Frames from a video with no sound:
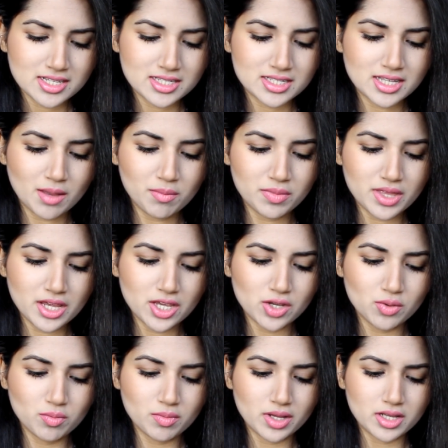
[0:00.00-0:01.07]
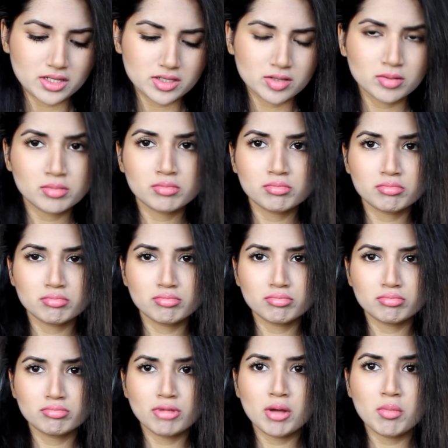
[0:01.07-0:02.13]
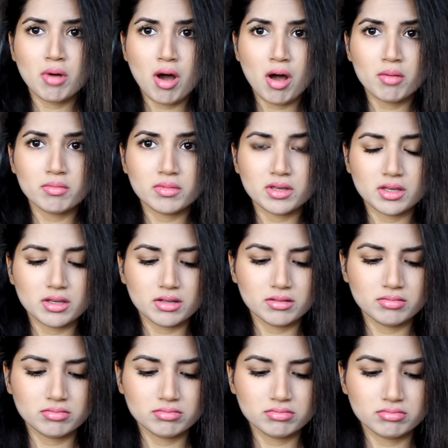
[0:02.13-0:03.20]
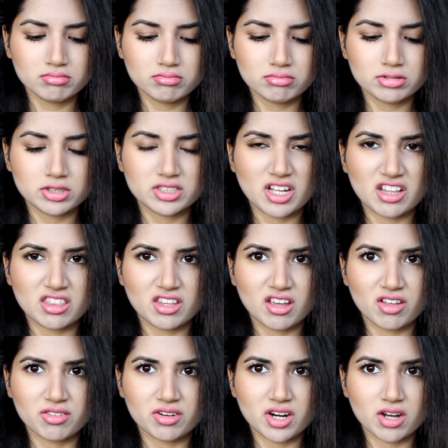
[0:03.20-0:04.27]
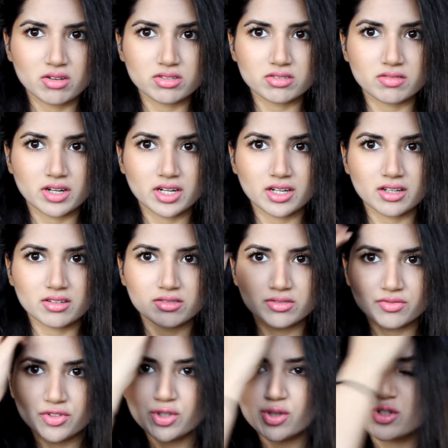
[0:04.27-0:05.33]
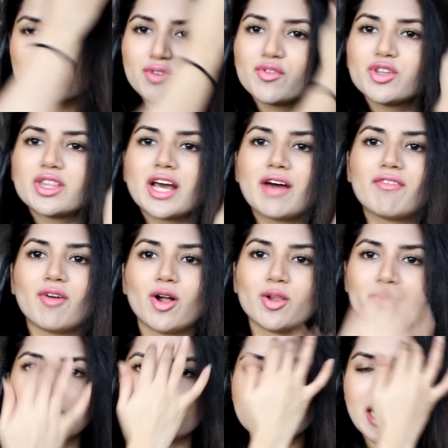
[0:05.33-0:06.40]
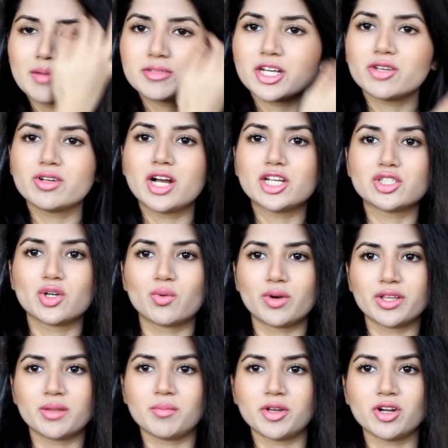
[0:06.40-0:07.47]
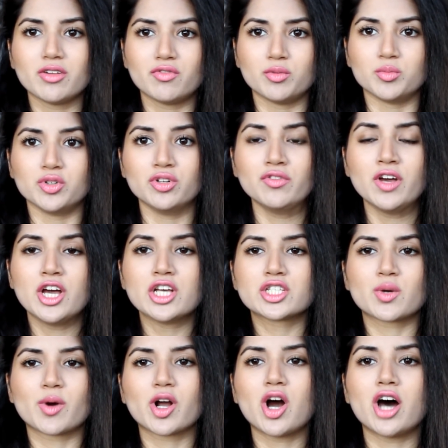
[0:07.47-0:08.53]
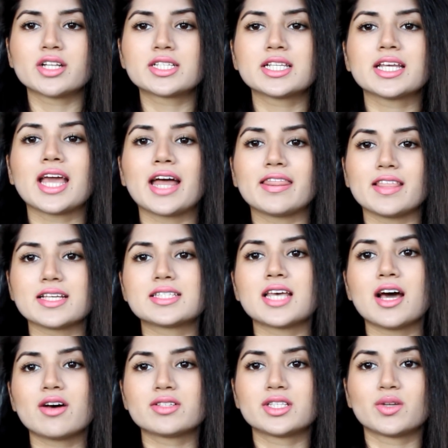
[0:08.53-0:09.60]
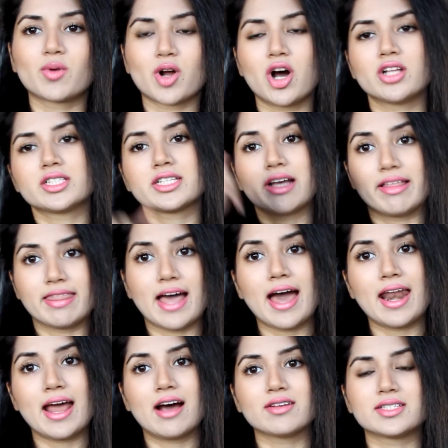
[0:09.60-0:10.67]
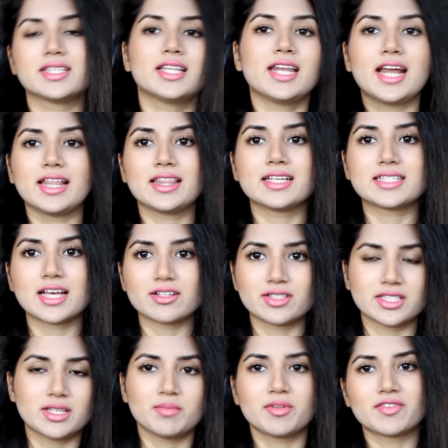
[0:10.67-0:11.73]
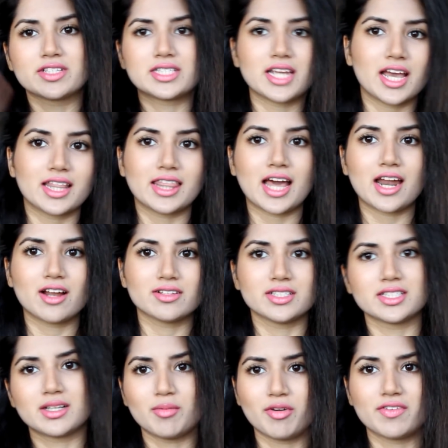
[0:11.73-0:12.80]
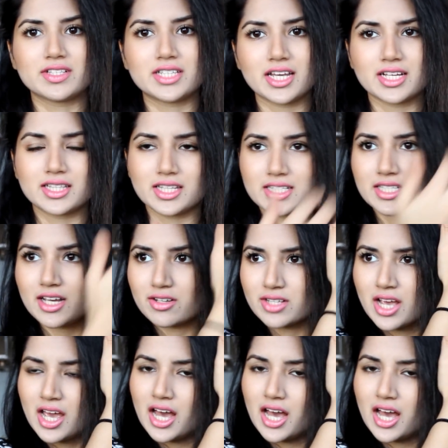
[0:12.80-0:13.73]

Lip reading: Something you miss? My mommy. She's at the other house right now. For those of you that follow me on Snapchat, you guys know we're in the middle of a move. So we're constantly at this house, and then we're constantly on that house, and then at this house, and some of us stay at that house, and some of us stay at this house